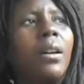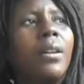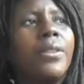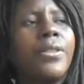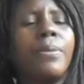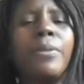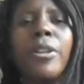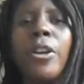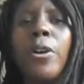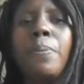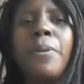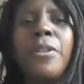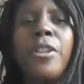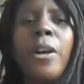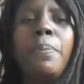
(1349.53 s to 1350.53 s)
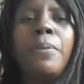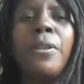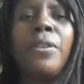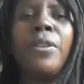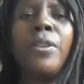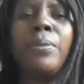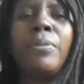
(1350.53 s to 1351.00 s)
something opened up
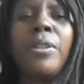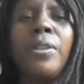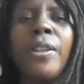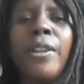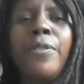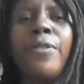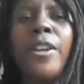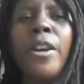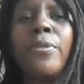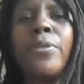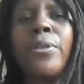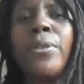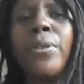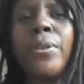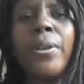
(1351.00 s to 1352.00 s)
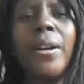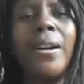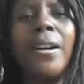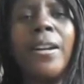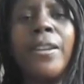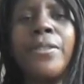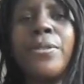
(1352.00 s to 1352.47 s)
in them that they've never
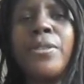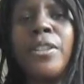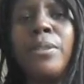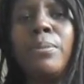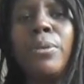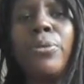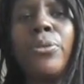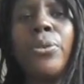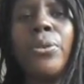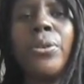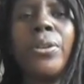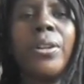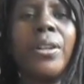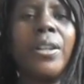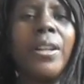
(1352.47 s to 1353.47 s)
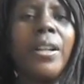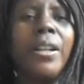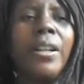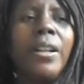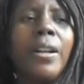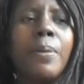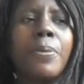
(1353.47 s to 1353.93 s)
uh, seen before,
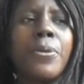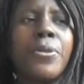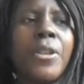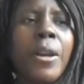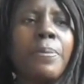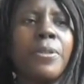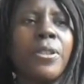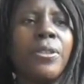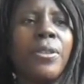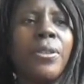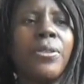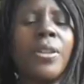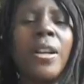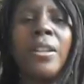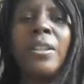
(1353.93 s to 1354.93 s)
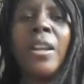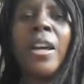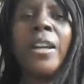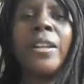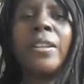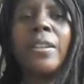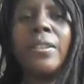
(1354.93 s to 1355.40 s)
a perception that's
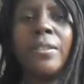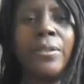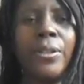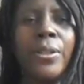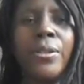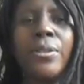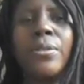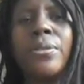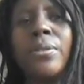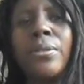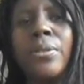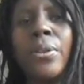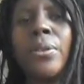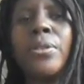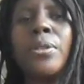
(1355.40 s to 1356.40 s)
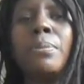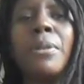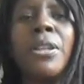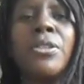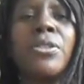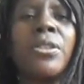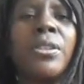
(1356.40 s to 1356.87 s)
unlike this third
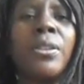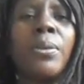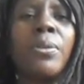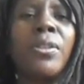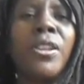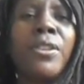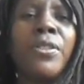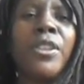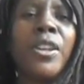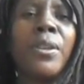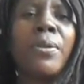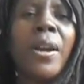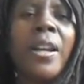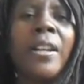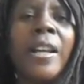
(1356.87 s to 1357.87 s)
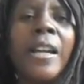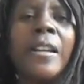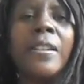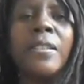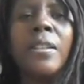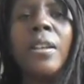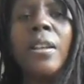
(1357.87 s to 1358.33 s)
dimension that we're living in right now.